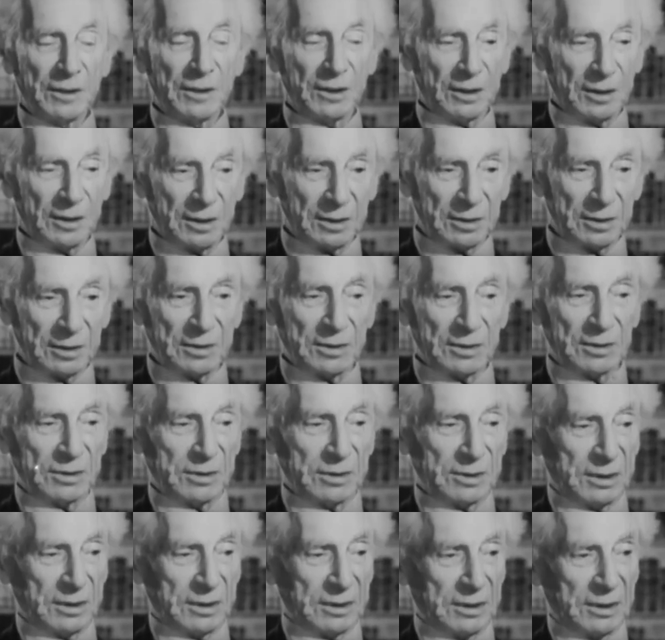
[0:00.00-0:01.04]
They're
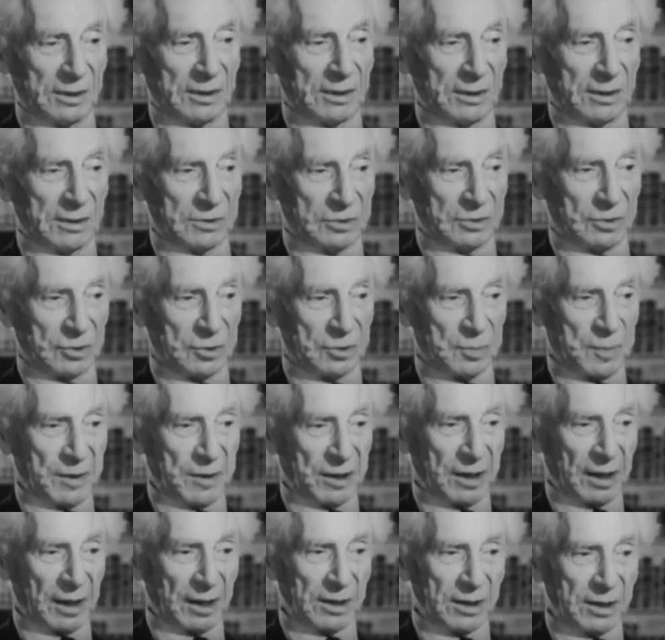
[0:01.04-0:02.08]
the, so to
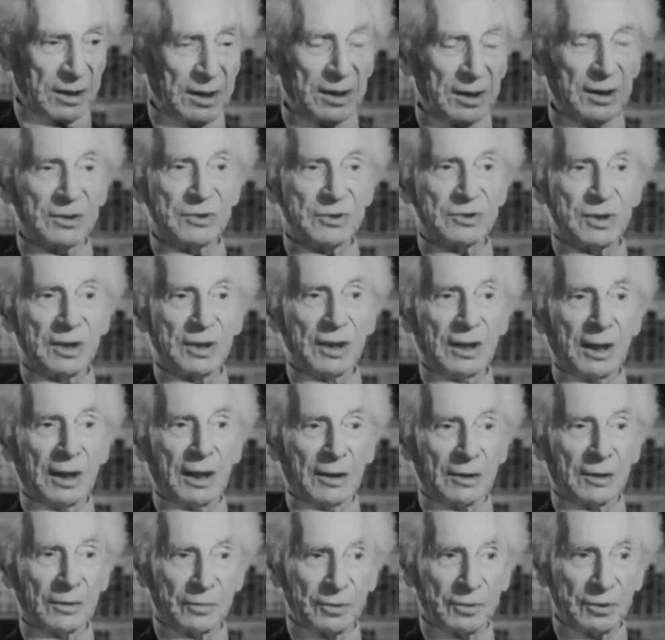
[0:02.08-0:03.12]
speak, ideas
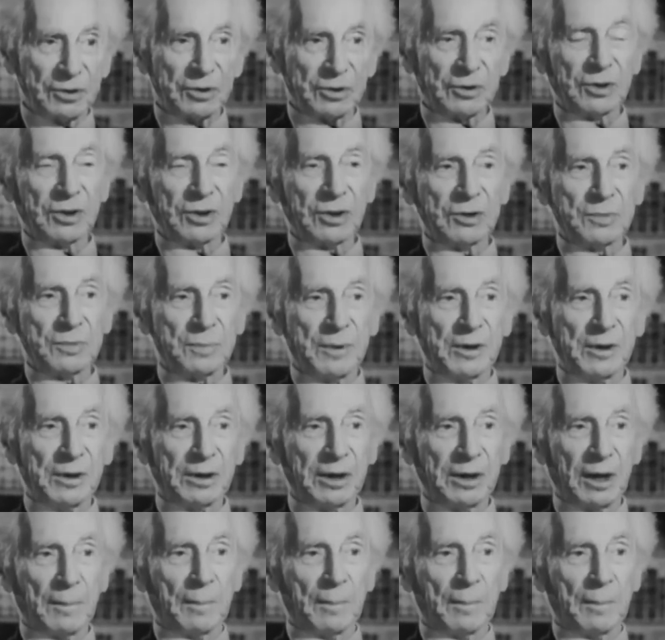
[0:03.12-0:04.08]
out of which a thing is built